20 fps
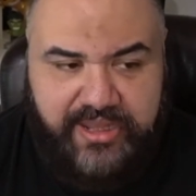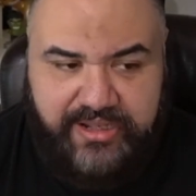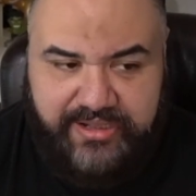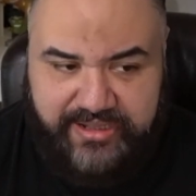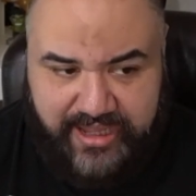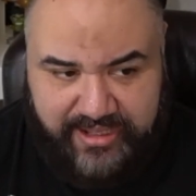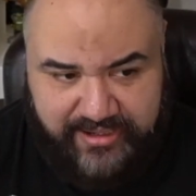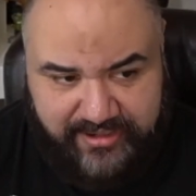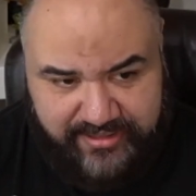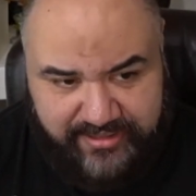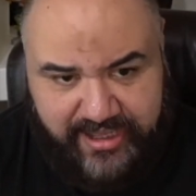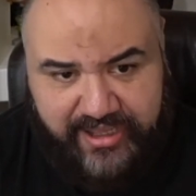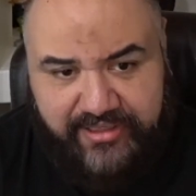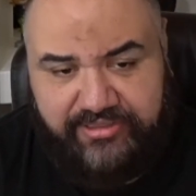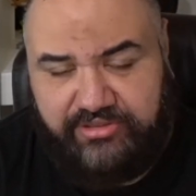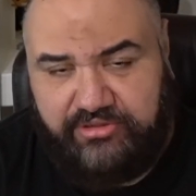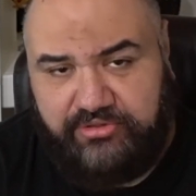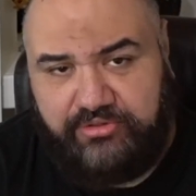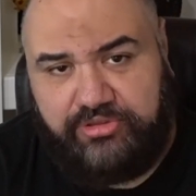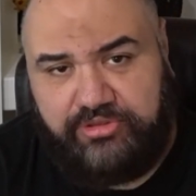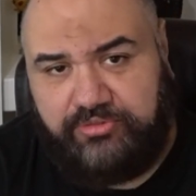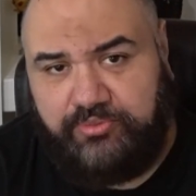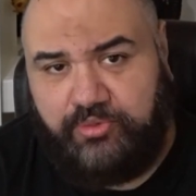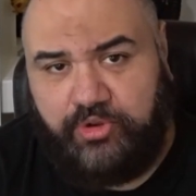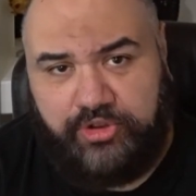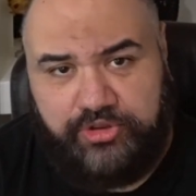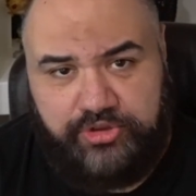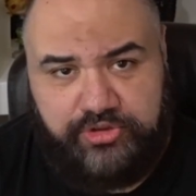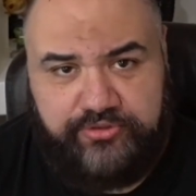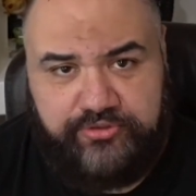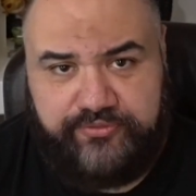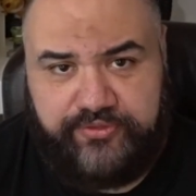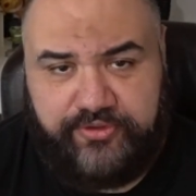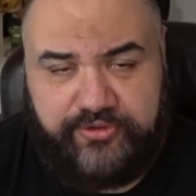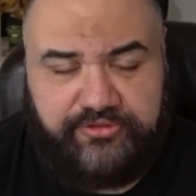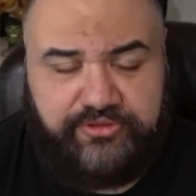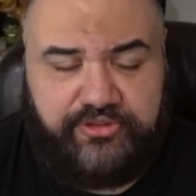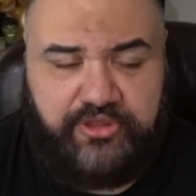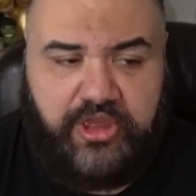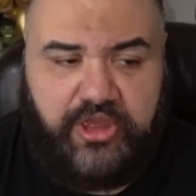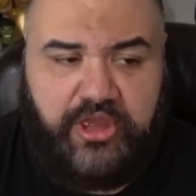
They had a nice little small universe.